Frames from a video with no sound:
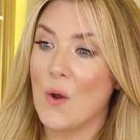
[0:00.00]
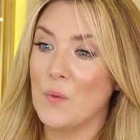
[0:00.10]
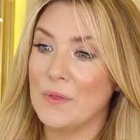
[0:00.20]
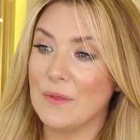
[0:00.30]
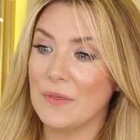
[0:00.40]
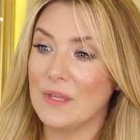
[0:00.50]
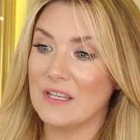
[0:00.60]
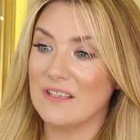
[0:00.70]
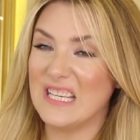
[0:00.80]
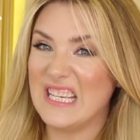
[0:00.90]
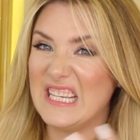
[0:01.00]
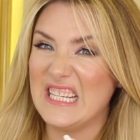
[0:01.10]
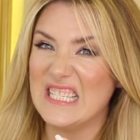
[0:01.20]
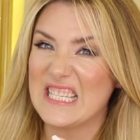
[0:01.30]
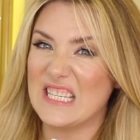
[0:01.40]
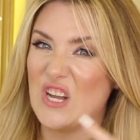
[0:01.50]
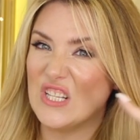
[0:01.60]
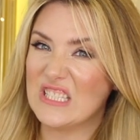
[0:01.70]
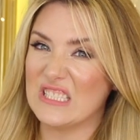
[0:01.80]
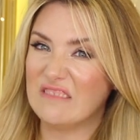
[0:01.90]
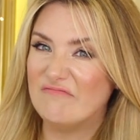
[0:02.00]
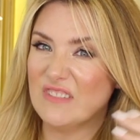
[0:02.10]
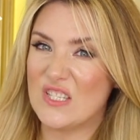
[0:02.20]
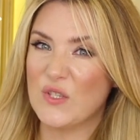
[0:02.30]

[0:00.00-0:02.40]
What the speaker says: with the heat and all the